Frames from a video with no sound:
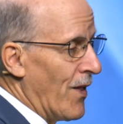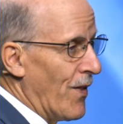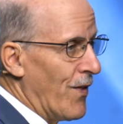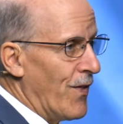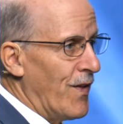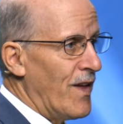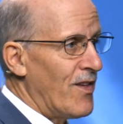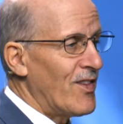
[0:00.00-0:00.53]

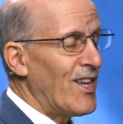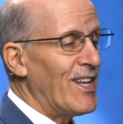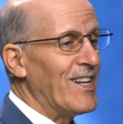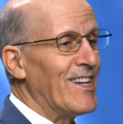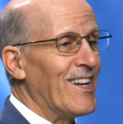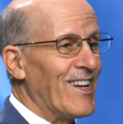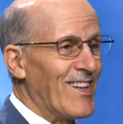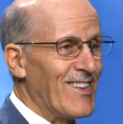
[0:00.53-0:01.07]
he's
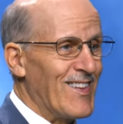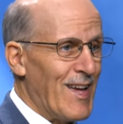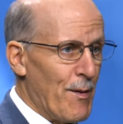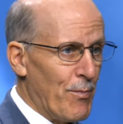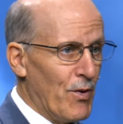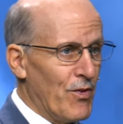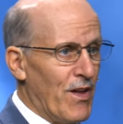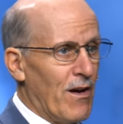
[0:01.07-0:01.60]
setting an
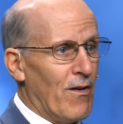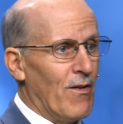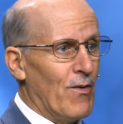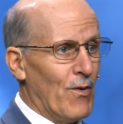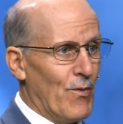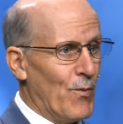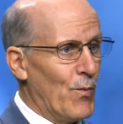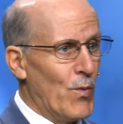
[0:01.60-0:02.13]
example. Now,
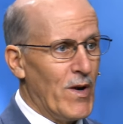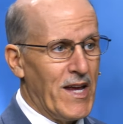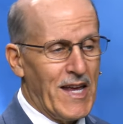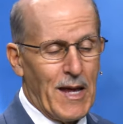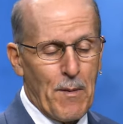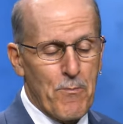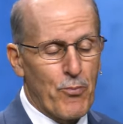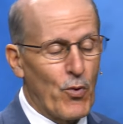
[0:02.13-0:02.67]

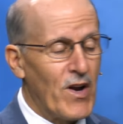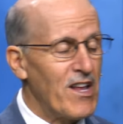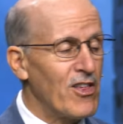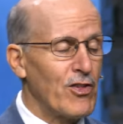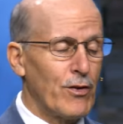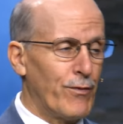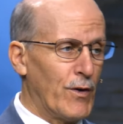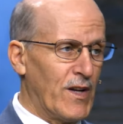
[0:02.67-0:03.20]
we
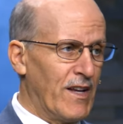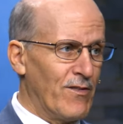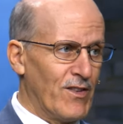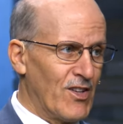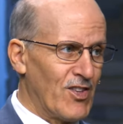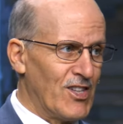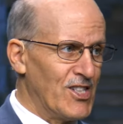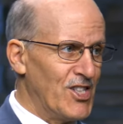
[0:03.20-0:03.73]
embrace the
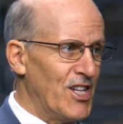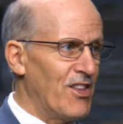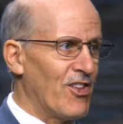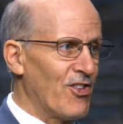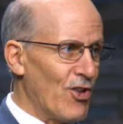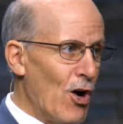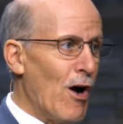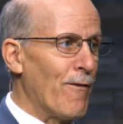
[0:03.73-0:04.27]
forgiveness that
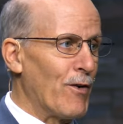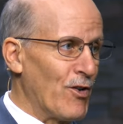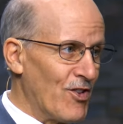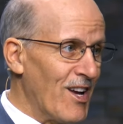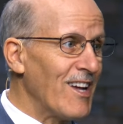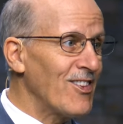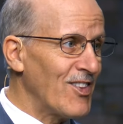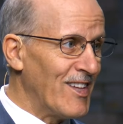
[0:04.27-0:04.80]
Jesus offers
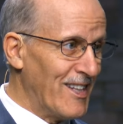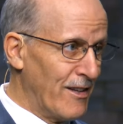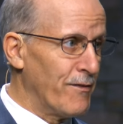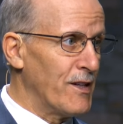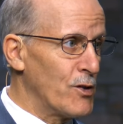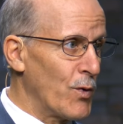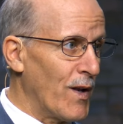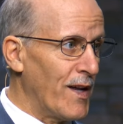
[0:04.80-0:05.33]
us
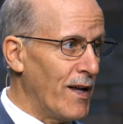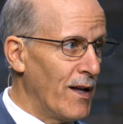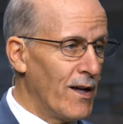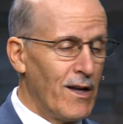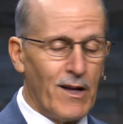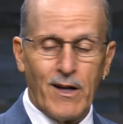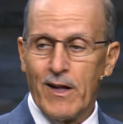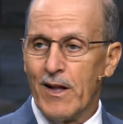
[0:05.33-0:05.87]
individually,
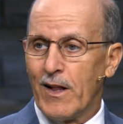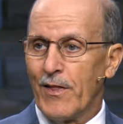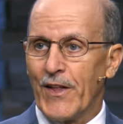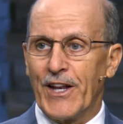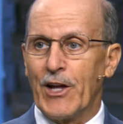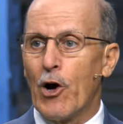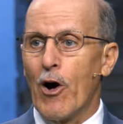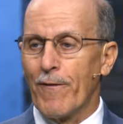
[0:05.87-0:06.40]

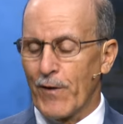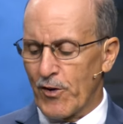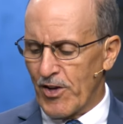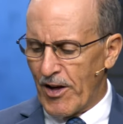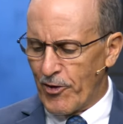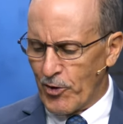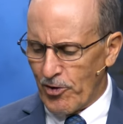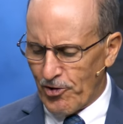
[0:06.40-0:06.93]
that he offers
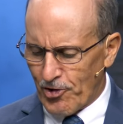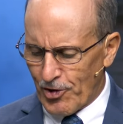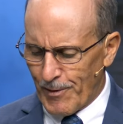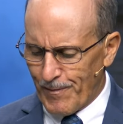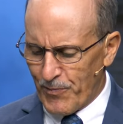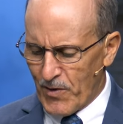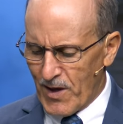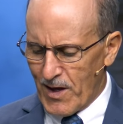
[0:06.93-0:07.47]
others,
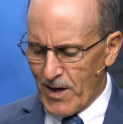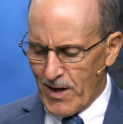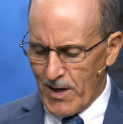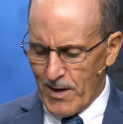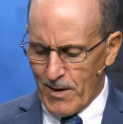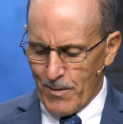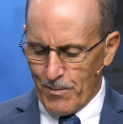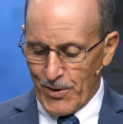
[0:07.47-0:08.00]

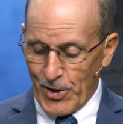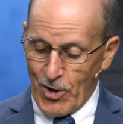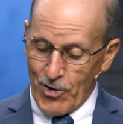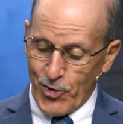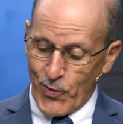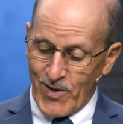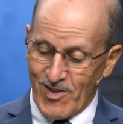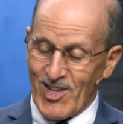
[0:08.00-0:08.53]
but
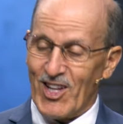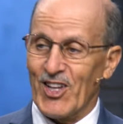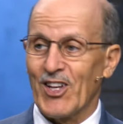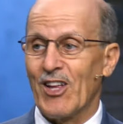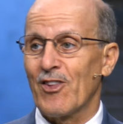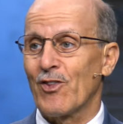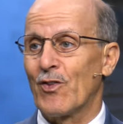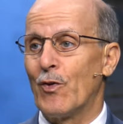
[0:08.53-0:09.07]
also he's telling
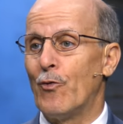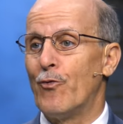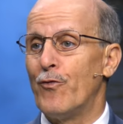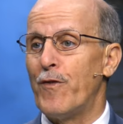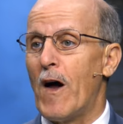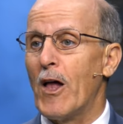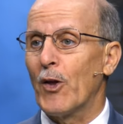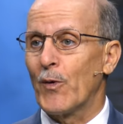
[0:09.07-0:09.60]
us to
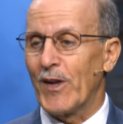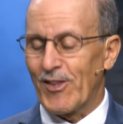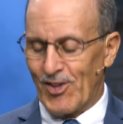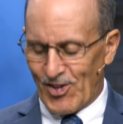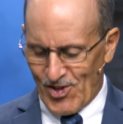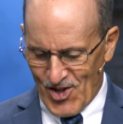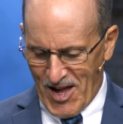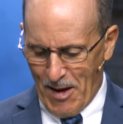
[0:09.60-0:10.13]
follow his
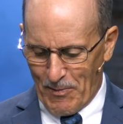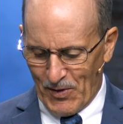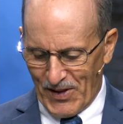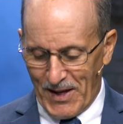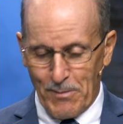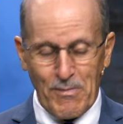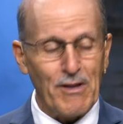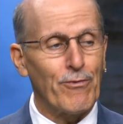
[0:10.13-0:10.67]
example
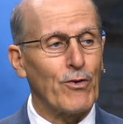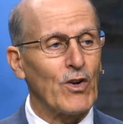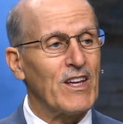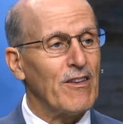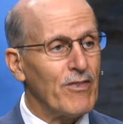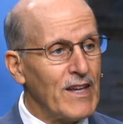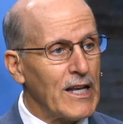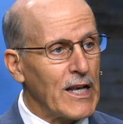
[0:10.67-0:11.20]
and be
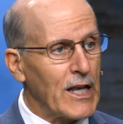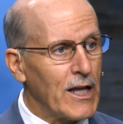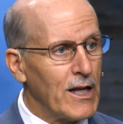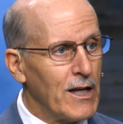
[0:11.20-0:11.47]
forgiving.